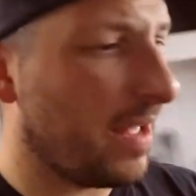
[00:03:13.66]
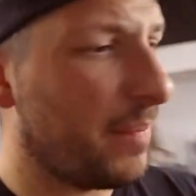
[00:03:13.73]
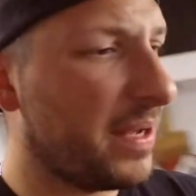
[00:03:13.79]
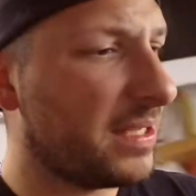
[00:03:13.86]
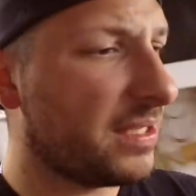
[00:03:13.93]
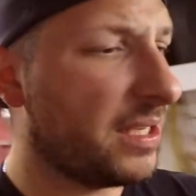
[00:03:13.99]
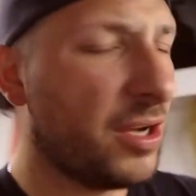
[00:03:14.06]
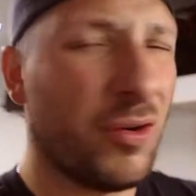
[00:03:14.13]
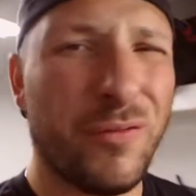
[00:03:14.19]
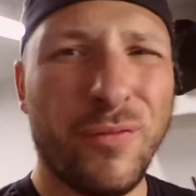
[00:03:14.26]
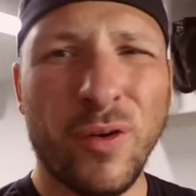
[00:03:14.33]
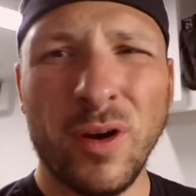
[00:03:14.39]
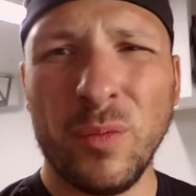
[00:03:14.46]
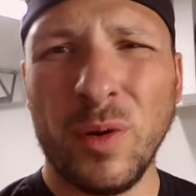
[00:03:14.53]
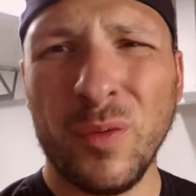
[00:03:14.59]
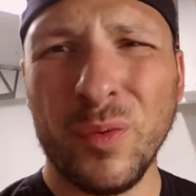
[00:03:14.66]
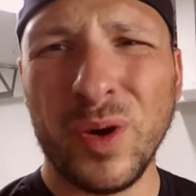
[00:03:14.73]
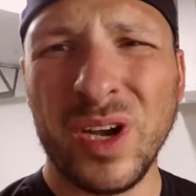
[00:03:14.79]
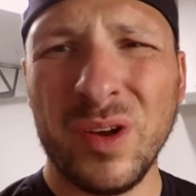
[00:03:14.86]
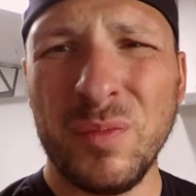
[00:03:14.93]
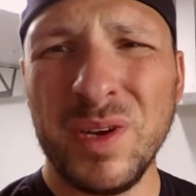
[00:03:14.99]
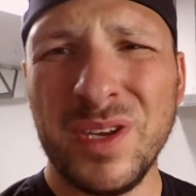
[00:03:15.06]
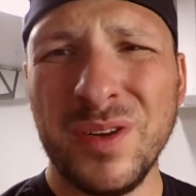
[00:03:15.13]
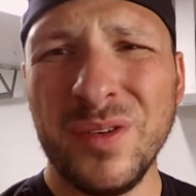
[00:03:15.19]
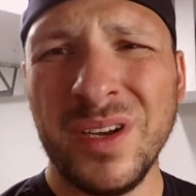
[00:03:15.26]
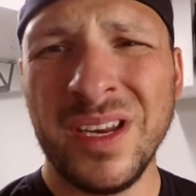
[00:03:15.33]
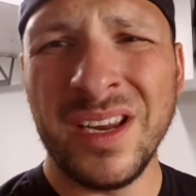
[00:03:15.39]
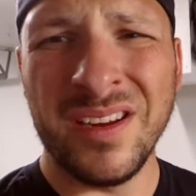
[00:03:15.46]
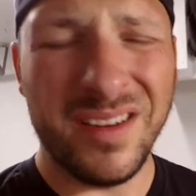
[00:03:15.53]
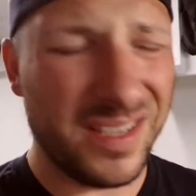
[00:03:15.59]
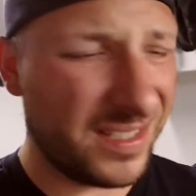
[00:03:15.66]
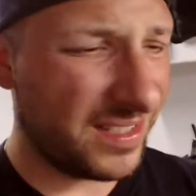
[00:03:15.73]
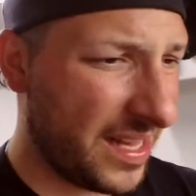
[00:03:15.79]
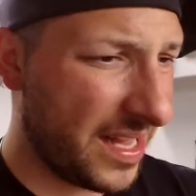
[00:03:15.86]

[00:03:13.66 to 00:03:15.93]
Basically going forward, what we're gonna be doing here is